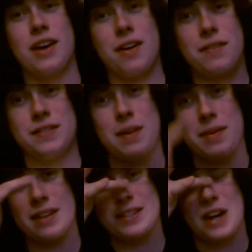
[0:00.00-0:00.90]
of
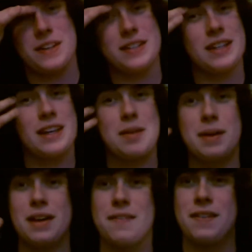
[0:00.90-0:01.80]
something that's causing a little
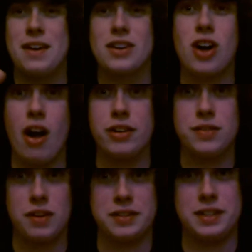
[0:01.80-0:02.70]
bit of
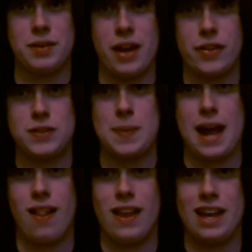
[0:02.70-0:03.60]
controversy around this
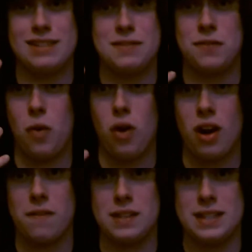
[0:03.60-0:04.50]
palette is 4
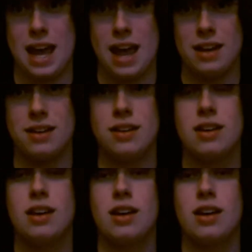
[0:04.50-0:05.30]
of the 10